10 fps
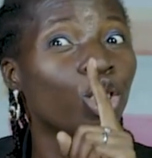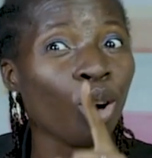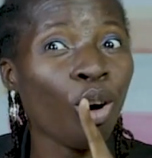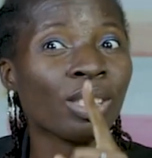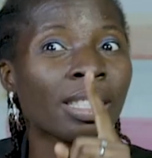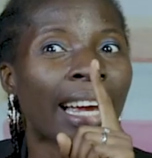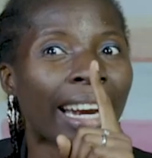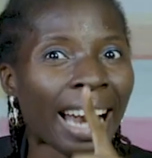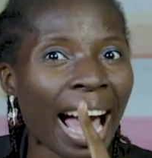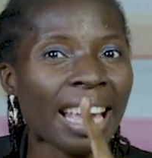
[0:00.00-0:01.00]
just
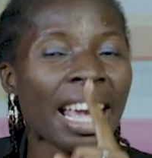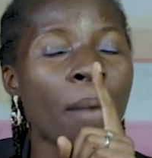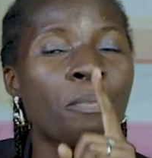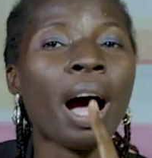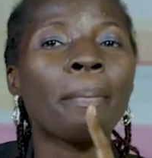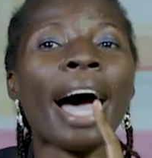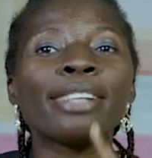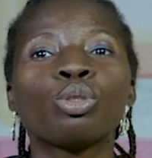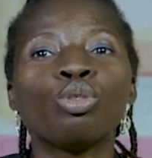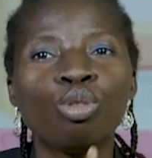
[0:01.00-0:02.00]
like Abraham
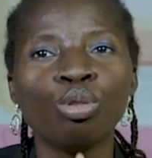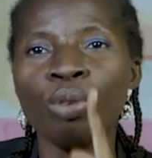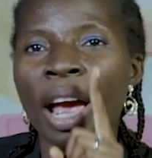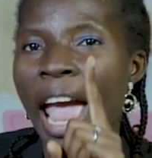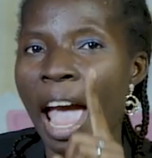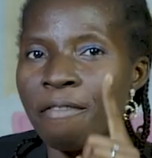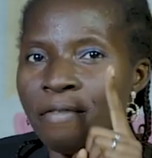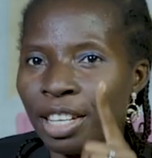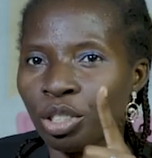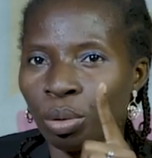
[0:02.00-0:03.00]
had to do
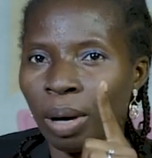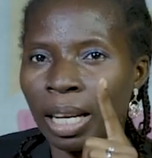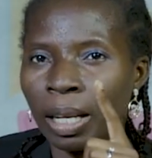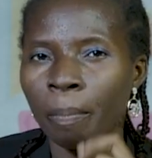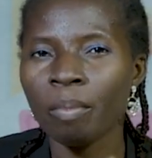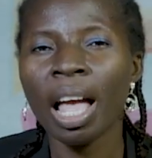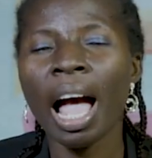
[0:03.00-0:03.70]
eventually.